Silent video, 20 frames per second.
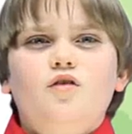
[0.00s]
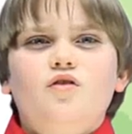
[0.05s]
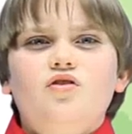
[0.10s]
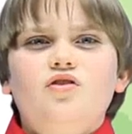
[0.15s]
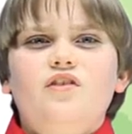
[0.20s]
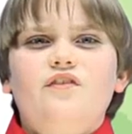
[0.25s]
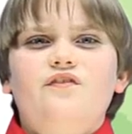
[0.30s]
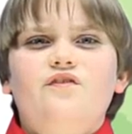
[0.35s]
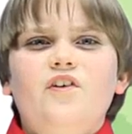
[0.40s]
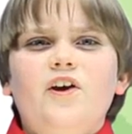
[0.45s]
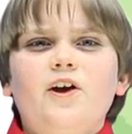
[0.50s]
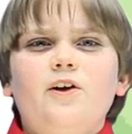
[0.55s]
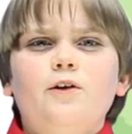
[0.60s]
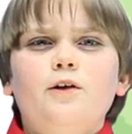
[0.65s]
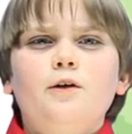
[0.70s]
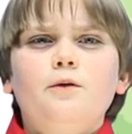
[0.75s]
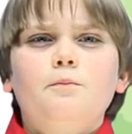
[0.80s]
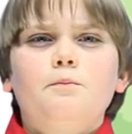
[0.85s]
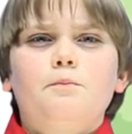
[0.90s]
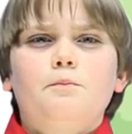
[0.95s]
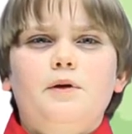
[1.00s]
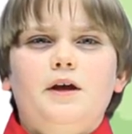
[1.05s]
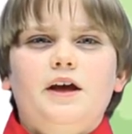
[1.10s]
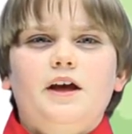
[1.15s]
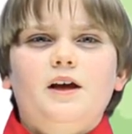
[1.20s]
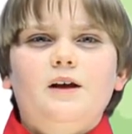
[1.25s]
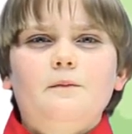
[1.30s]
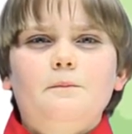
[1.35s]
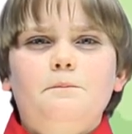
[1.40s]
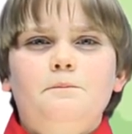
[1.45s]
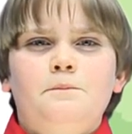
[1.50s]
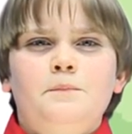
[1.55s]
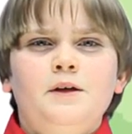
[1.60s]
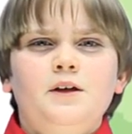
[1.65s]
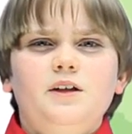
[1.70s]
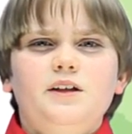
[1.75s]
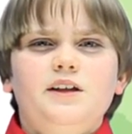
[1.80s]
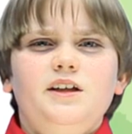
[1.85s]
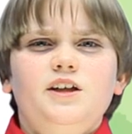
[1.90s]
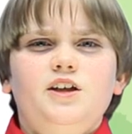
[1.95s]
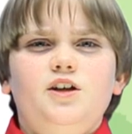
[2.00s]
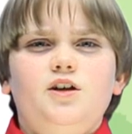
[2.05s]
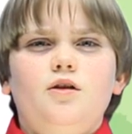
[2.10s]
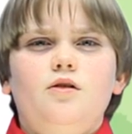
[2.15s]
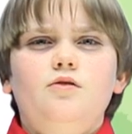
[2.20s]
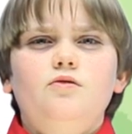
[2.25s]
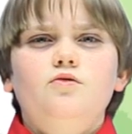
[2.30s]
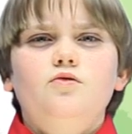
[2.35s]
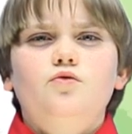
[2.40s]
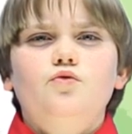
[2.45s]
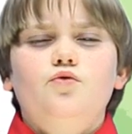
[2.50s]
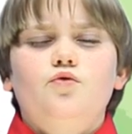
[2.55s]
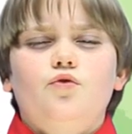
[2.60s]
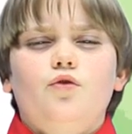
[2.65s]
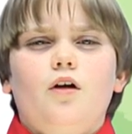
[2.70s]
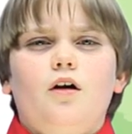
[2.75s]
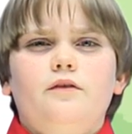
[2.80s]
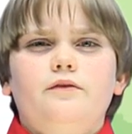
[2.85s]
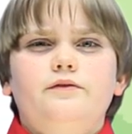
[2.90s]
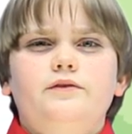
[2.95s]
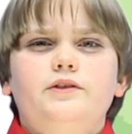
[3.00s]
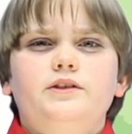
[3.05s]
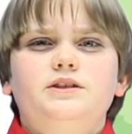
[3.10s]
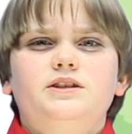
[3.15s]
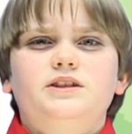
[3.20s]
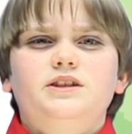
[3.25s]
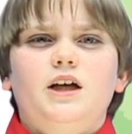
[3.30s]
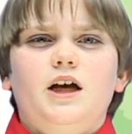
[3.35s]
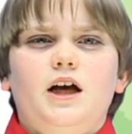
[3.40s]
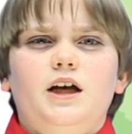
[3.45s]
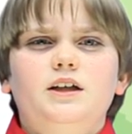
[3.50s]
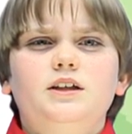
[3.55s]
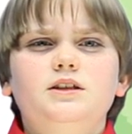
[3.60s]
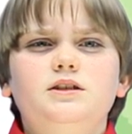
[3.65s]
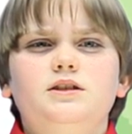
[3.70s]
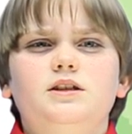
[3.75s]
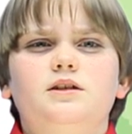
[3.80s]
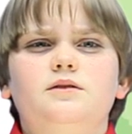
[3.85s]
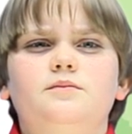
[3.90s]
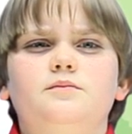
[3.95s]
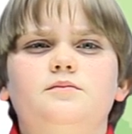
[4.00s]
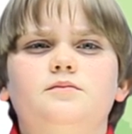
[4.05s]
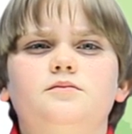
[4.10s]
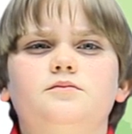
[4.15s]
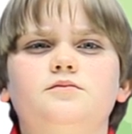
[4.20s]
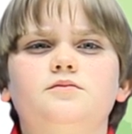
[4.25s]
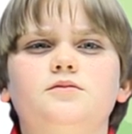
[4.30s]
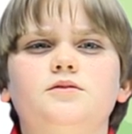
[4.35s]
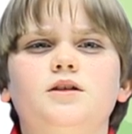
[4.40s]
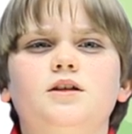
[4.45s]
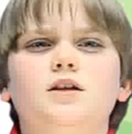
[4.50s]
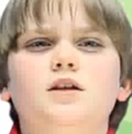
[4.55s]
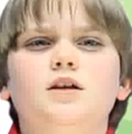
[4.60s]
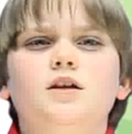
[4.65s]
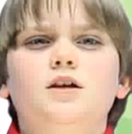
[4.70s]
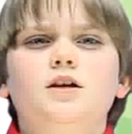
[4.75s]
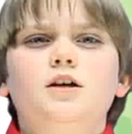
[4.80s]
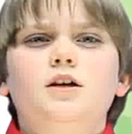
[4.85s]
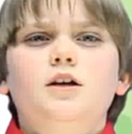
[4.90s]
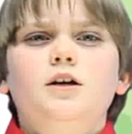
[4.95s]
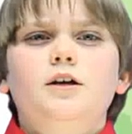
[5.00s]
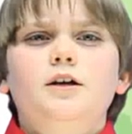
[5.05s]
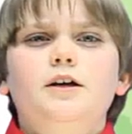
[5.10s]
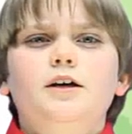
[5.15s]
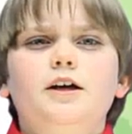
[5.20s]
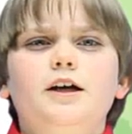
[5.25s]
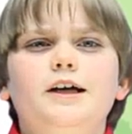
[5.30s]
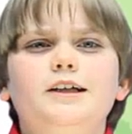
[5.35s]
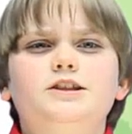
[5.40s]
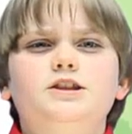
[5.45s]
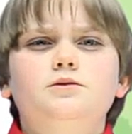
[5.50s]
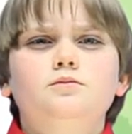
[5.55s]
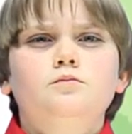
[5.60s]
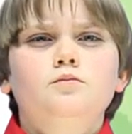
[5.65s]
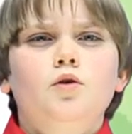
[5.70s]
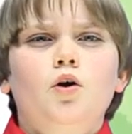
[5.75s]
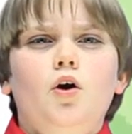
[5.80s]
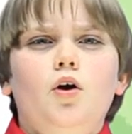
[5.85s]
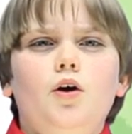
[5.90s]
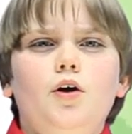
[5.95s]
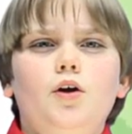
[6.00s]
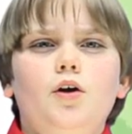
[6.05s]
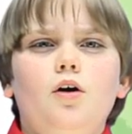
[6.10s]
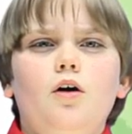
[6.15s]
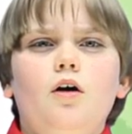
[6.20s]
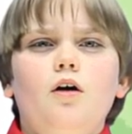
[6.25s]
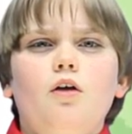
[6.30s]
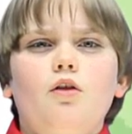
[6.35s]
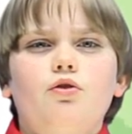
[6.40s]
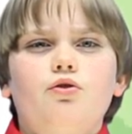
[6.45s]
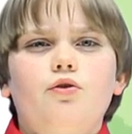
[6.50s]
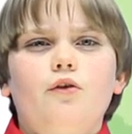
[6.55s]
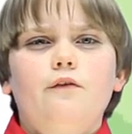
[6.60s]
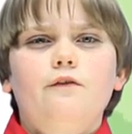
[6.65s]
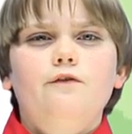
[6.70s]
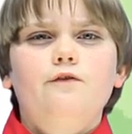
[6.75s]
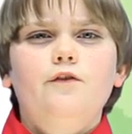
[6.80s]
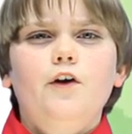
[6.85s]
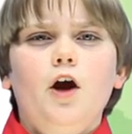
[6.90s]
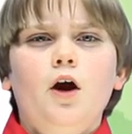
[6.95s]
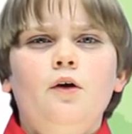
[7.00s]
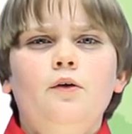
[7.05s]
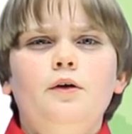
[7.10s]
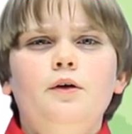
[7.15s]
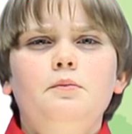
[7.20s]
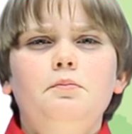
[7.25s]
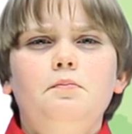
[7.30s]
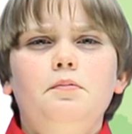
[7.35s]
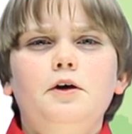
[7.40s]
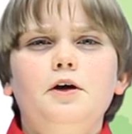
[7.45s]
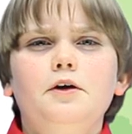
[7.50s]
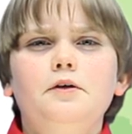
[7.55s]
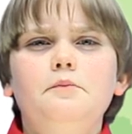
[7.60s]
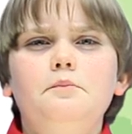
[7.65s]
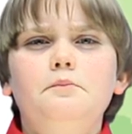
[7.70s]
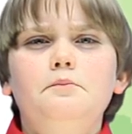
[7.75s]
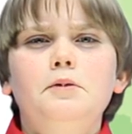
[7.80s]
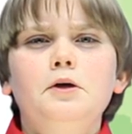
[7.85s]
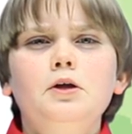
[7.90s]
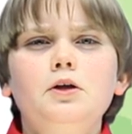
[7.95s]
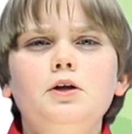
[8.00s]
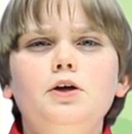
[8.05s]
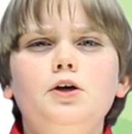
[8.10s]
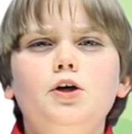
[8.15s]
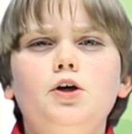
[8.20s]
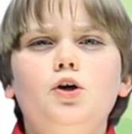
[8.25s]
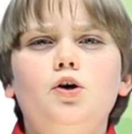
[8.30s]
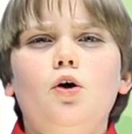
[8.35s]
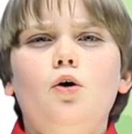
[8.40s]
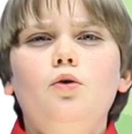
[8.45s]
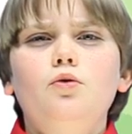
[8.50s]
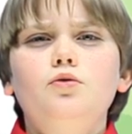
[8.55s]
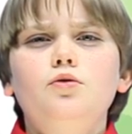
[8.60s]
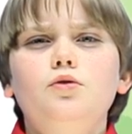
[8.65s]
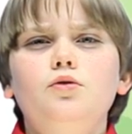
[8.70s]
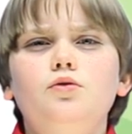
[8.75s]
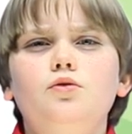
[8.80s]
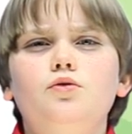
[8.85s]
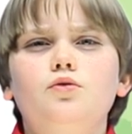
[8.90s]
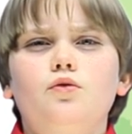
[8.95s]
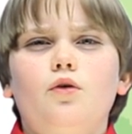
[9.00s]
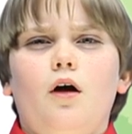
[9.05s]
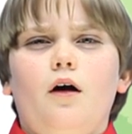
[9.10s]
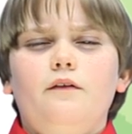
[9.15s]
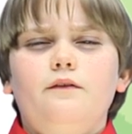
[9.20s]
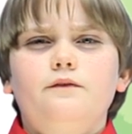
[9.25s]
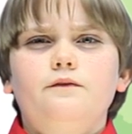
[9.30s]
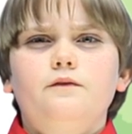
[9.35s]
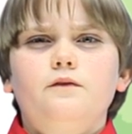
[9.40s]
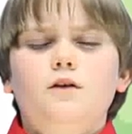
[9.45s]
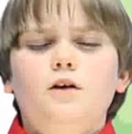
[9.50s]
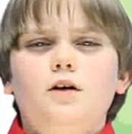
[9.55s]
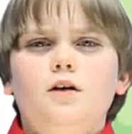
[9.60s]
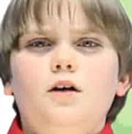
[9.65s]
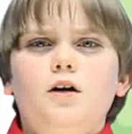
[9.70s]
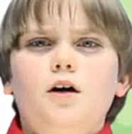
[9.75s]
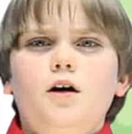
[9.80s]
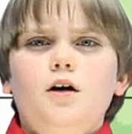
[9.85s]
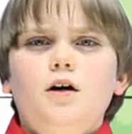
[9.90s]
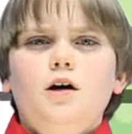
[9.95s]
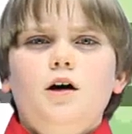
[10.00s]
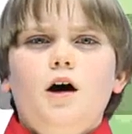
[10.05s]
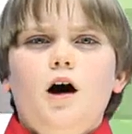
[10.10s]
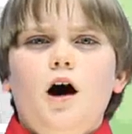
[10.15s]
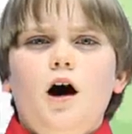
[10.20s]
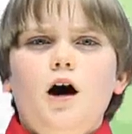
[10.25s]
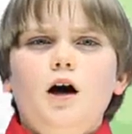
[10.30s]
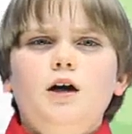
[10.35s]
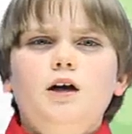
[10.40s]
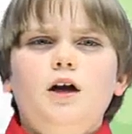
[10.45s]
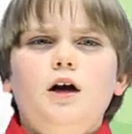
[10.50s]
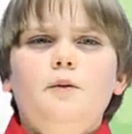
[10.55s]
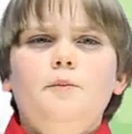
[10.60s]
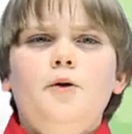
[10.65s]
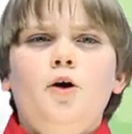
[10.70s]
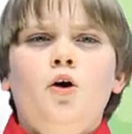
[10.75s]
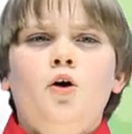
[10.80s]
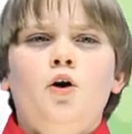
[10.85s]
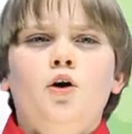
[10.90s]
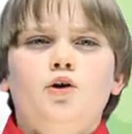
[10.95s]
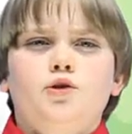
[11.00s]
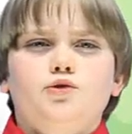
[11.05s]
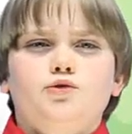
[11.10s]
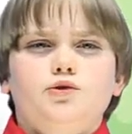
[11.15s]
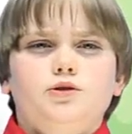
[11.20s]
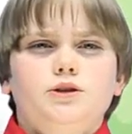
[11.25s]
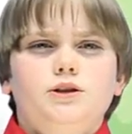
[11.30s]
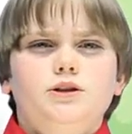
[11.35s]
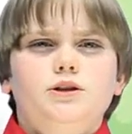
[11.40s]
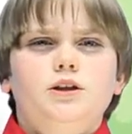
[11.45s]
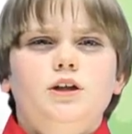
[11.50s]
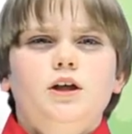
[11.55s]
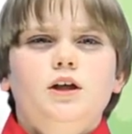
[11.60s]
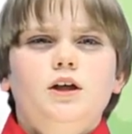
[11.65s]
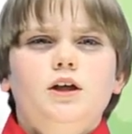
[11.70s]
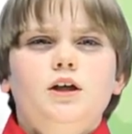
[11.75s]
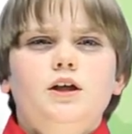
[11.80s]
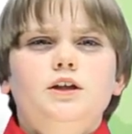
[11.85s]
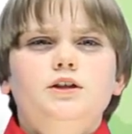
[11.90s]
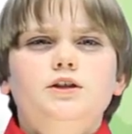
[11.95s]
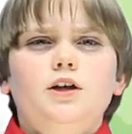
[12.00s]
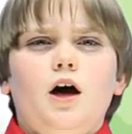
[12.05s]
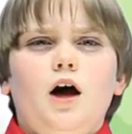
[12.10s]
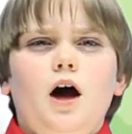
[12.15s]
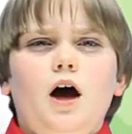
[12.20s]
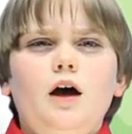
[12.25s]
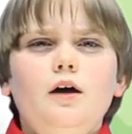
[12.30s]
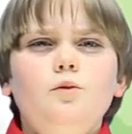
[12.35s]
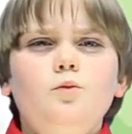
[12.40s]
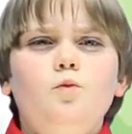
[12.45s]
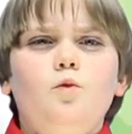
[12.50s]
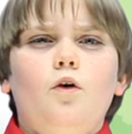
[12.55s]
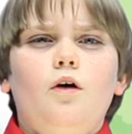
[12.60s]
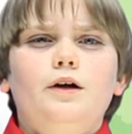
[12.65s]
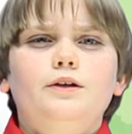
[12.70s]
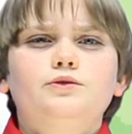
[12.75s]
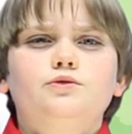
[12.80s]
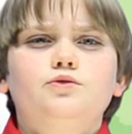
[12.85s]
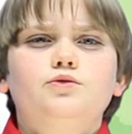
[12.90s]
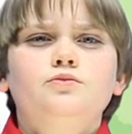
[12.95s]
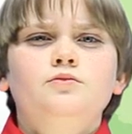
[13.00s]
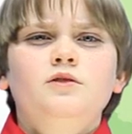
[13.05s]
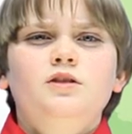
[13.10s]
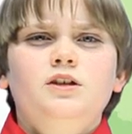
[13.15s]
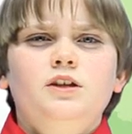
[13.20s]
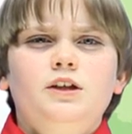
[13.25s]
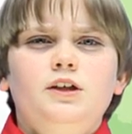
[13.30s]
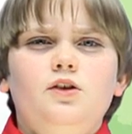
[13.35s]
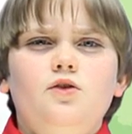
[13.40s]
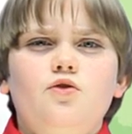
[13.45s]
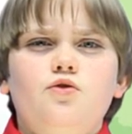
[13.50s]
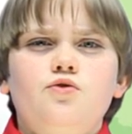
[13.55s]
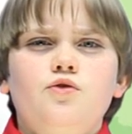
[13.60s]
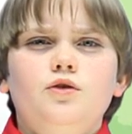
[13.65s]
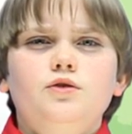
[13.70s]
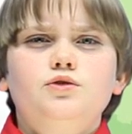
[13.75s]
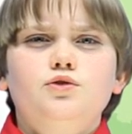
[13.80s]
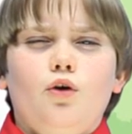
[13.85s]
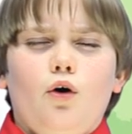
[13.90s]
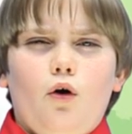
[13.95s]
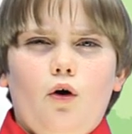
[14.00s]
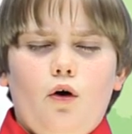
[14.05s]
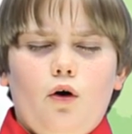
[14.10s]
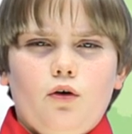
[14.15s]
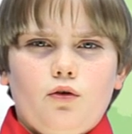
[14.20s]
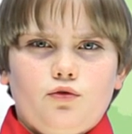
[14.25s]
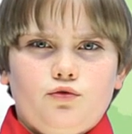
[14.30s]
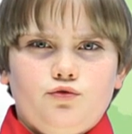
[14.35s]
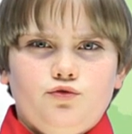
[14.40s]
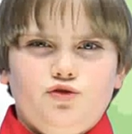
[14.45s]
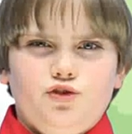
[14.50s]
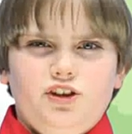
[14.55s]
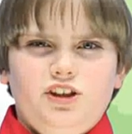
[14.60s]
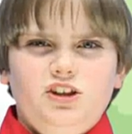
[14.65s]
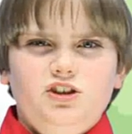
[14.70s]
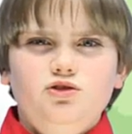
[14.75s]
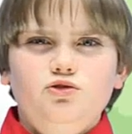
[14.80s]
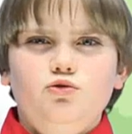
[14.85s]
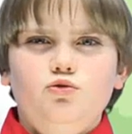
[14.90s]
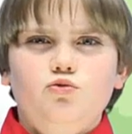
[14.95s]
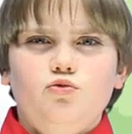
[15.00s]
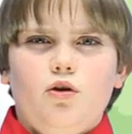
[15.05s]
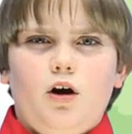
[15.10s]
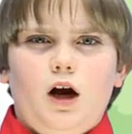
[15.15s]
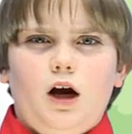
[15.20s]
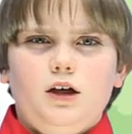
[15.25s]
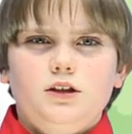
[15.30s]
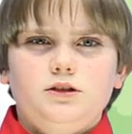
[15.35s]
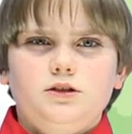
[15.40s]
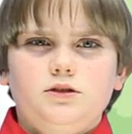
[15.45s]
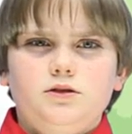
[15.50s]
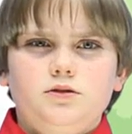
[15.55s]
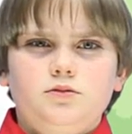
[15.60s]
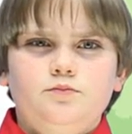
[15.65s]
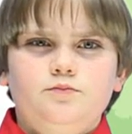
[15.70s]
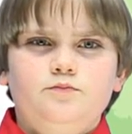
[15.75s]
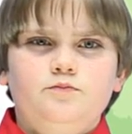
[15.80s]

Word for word: The very big Billy Goat Gruff says, "It's me, the very big Billy Goat Gruff. I am hungry and I want to eat the tall green grass."